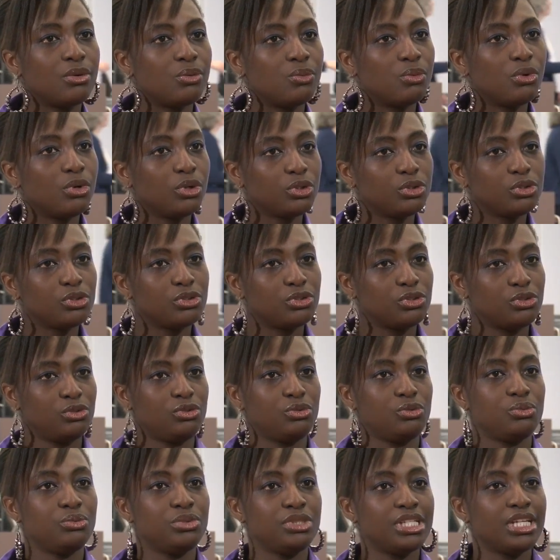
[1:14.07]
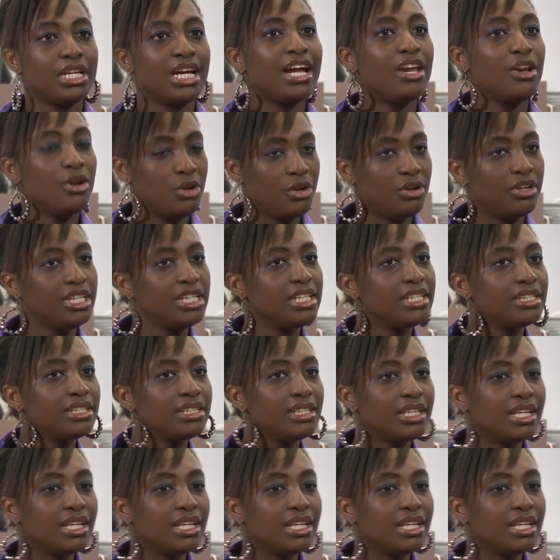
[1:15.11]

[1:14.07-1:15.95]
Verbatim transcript: what we are learning.